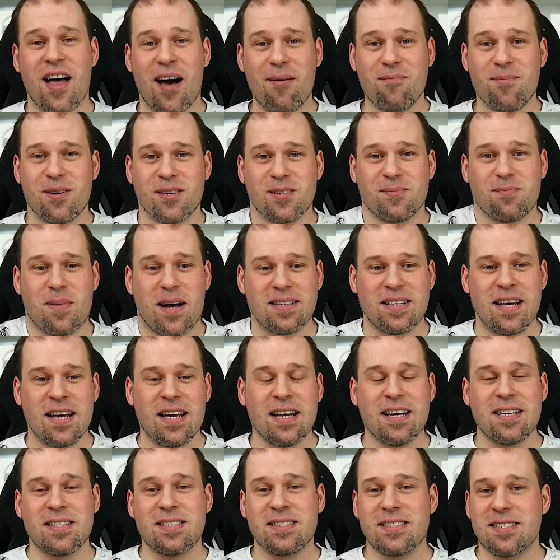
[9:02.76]
numbers, but
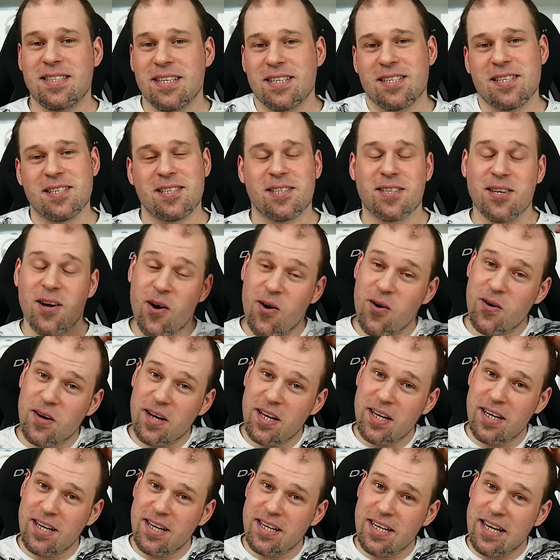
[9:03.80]
this is the
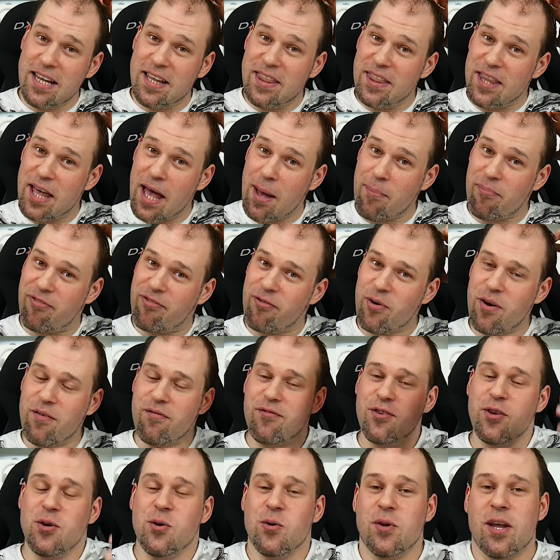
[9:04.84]
only in-depth
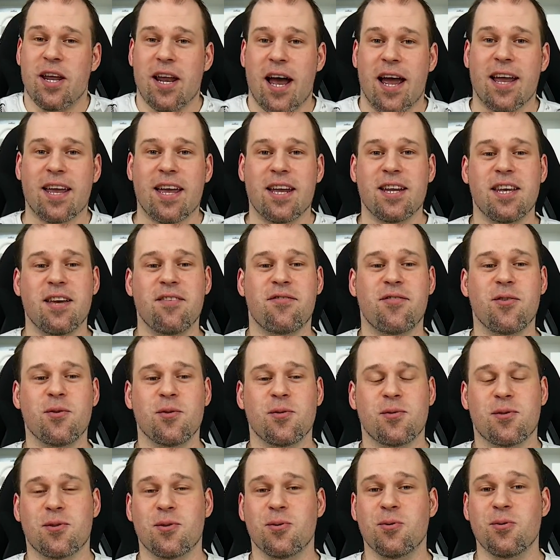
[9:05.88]
review that I can give
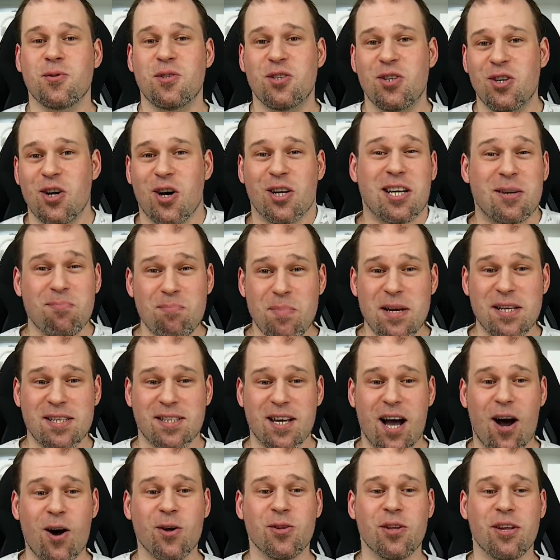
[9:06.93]
you to not
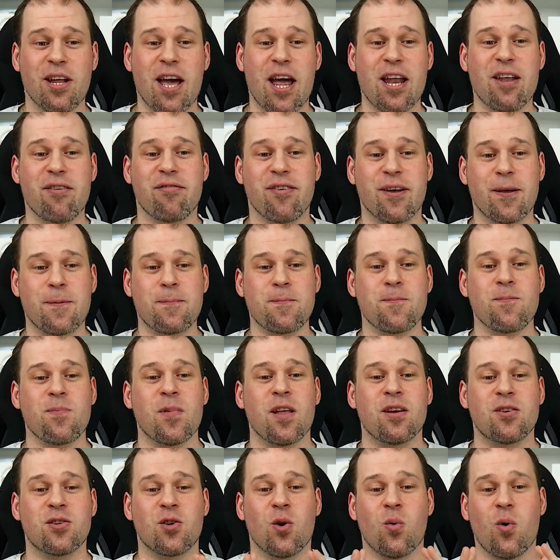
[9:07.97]
miss out on anything.
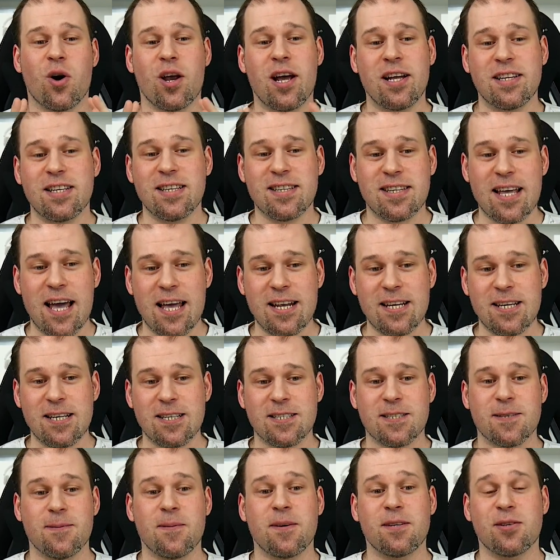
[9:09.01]
So what I did then
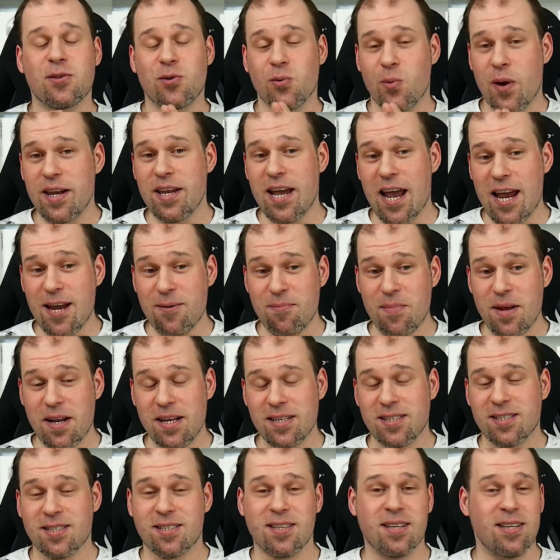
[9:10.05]
is 28
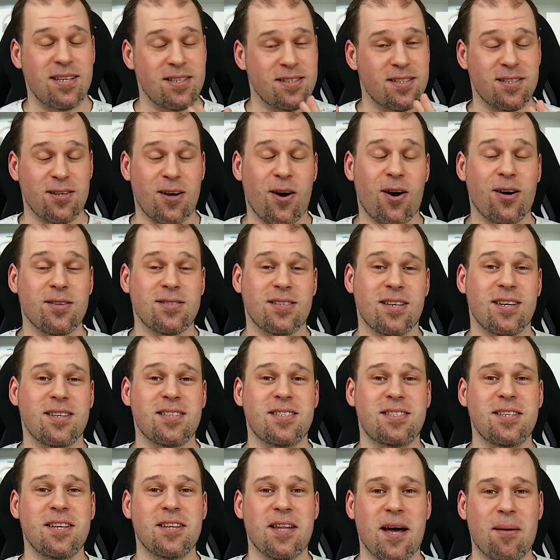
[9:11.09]
minutes, and
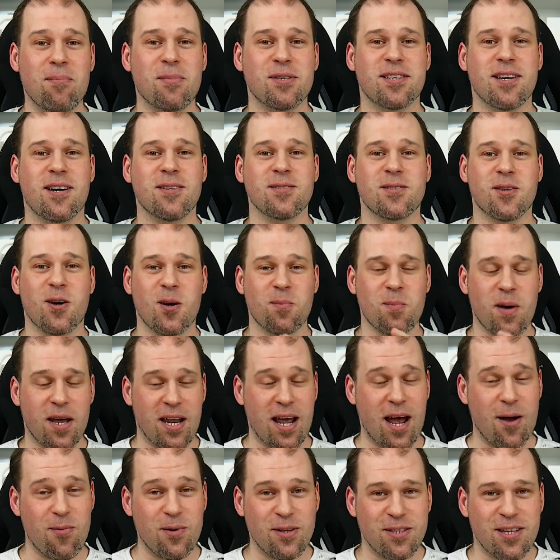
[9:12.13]
the number sounds odd,
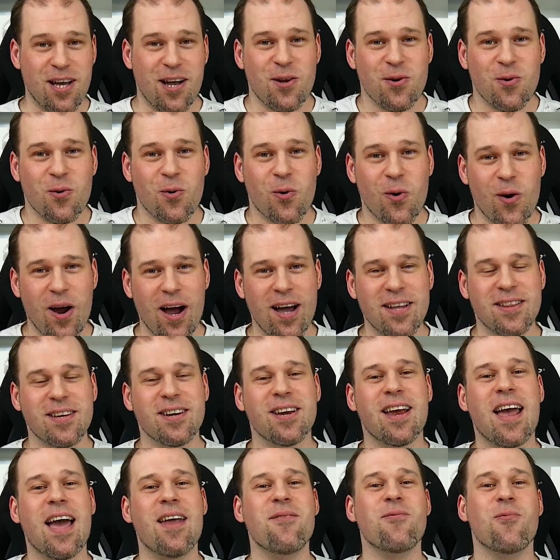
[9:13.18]
but I will tell you right
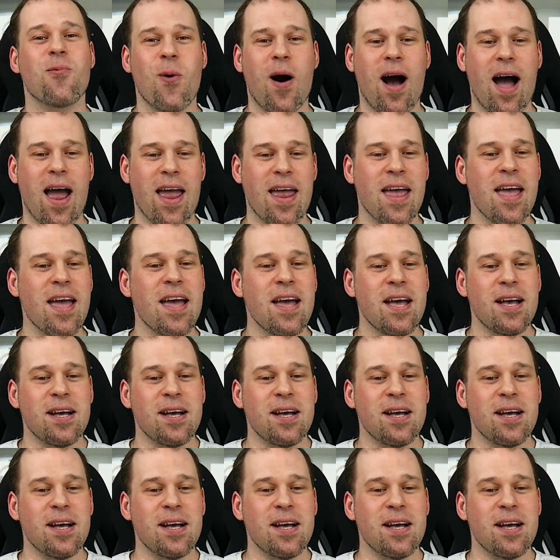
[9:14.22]
again why.